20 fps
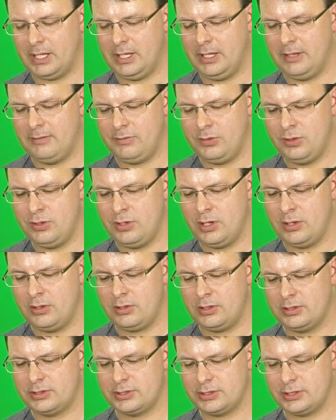if you
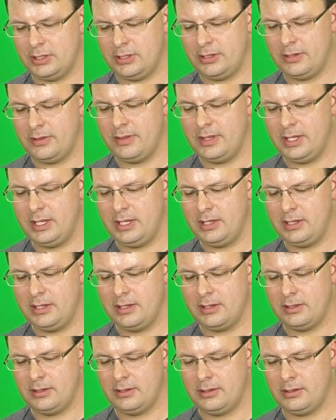notice on
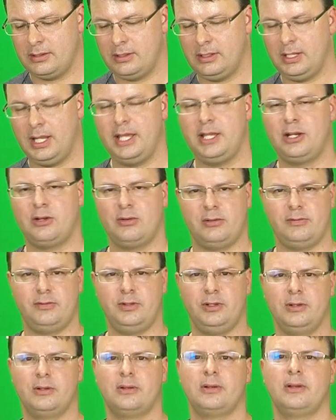the lake
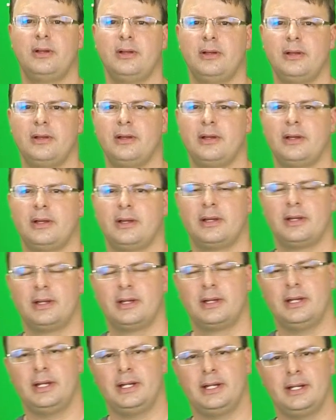review,
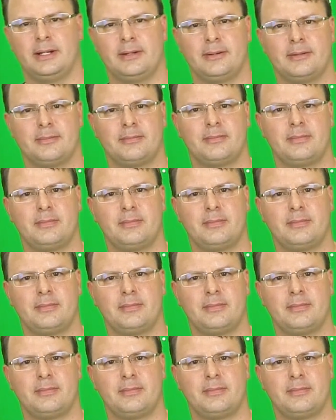I